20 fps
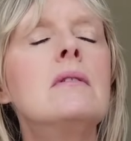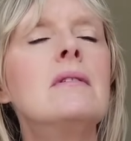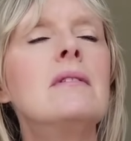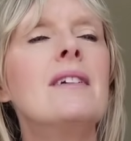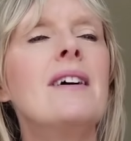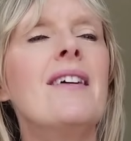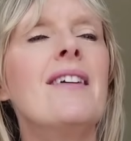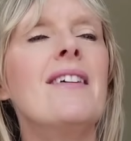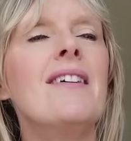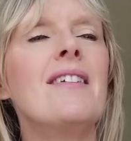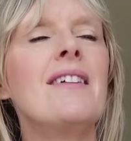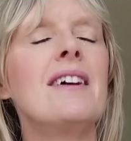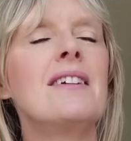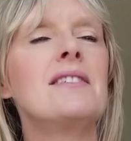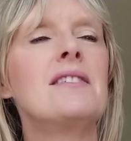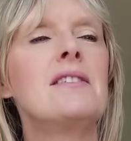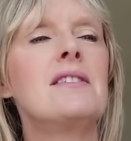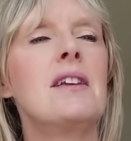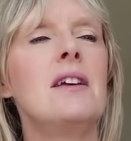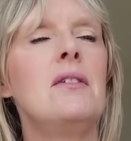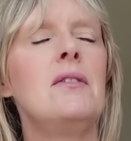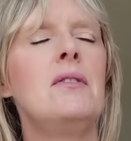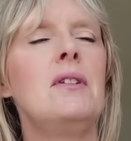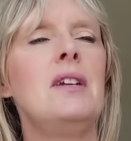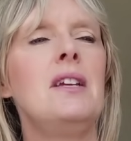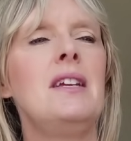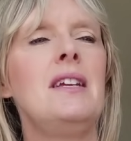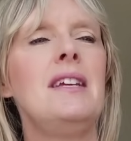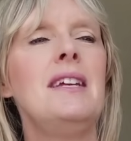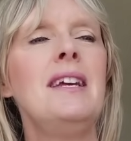Oh, that's so
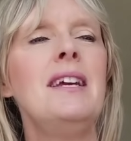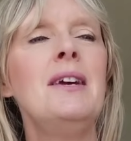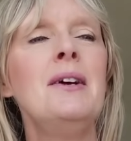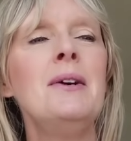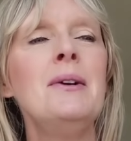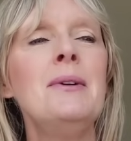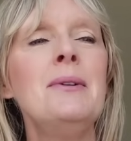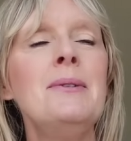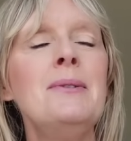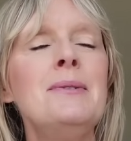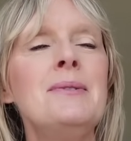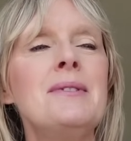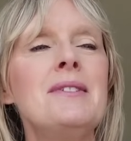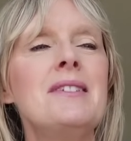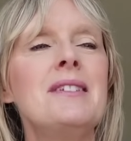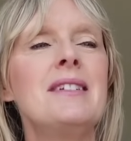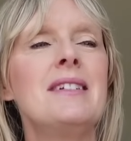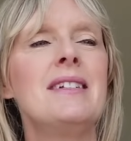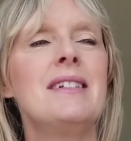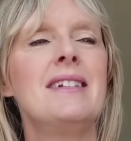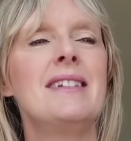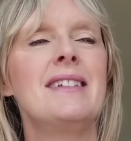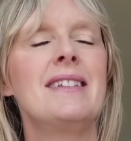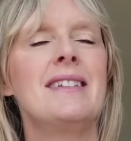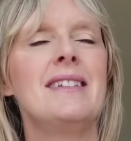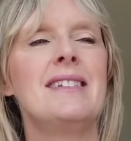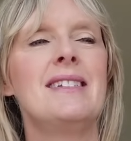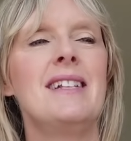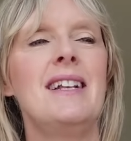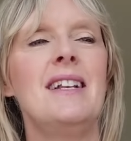cute.
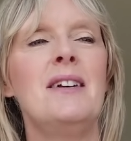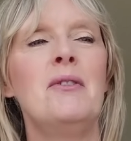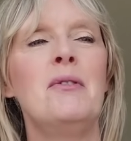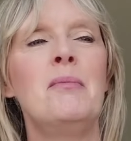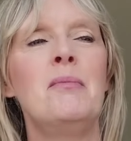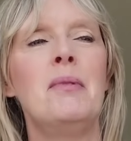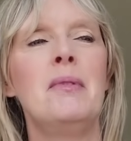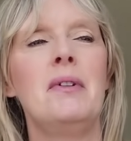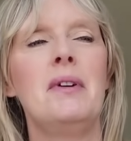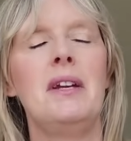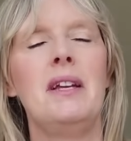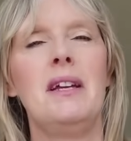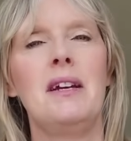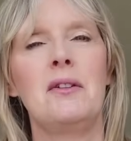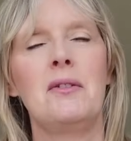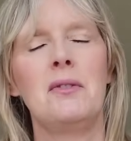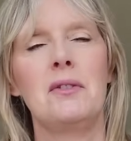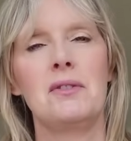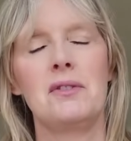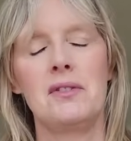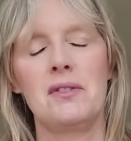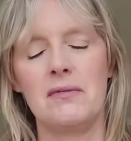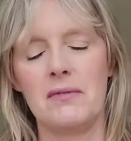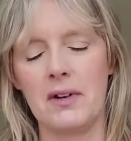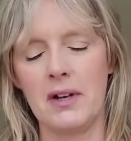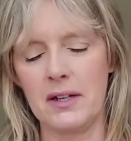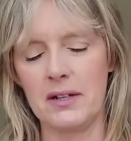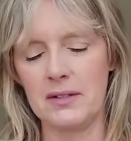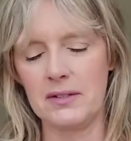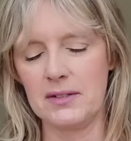There's a little boy across the
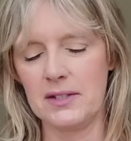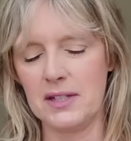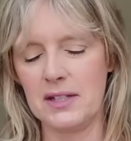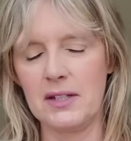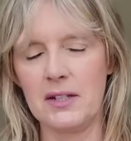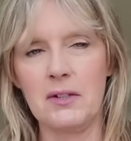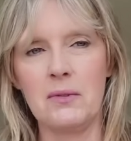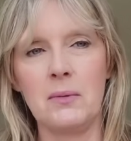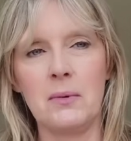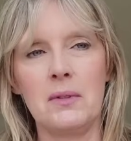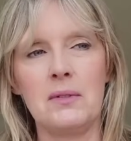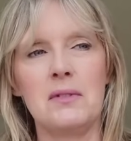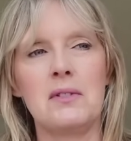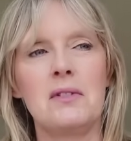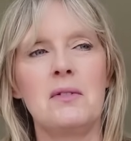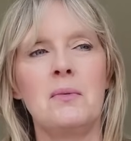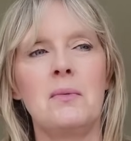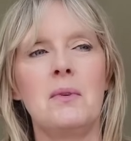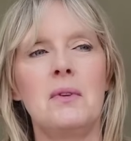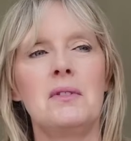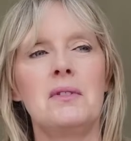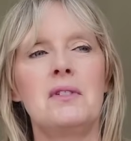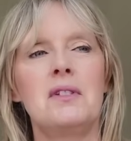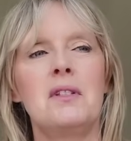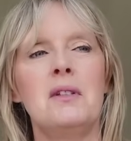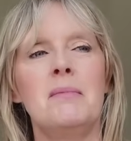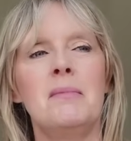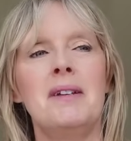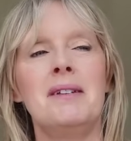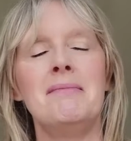road who wants to watch the
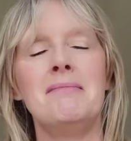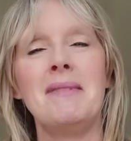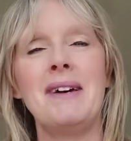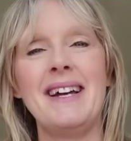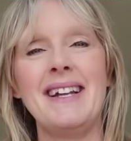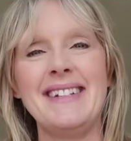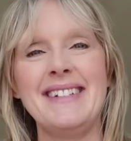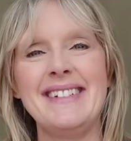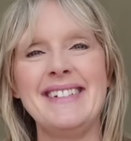bin men.